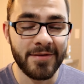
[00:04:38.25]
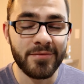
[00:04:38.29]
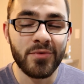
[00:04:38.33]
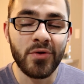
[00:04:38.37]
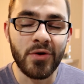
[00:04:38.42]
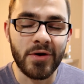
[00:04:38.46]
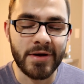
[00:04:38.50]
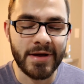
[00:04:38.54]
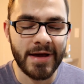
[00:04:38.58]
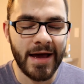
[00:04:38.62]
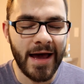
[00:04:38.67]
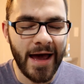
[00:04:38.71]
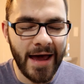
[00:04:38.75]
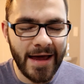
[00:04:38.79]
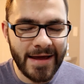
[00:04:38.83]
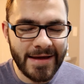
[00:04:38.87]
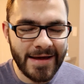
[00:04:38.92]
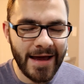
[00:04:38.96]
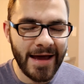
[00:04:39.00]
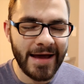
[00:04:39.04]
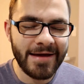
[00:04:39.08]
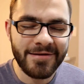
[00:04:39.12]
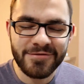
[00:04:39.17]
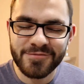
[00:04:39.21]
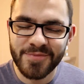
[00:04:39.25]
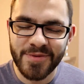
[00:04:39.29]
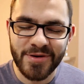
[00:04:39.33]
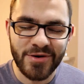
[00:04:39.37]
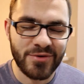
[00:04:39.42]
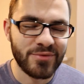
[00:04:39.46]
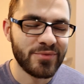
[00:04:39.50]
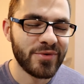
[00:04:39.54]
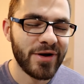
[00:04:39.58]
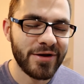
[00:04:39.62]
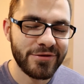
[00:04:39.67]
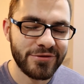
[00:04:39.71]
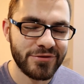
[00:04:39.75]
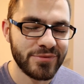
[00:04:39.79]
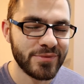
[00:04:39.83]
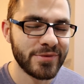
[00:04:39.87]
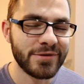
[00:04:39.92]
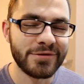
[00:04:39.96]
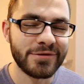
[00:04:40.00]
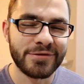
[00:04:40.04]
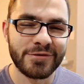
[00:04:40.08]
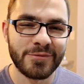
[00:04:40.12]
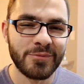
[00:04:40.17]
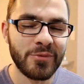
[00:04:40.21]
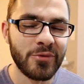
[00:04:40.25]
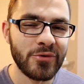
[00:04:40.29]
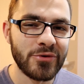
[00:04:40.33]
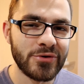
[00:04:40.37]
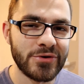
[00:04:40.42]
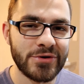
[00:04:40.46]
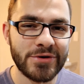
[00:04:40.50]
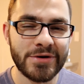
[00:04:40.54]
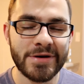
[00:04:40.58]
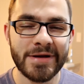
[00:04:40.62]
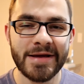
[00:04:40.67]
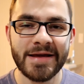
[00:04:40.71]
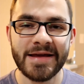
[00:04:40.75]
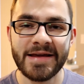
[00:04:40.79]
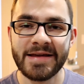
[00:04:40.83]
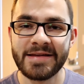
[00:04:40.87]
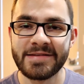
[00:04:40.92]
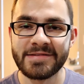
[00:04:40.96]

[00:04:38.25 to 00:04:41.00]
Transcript: Look, I have been a Russell Wilson supporter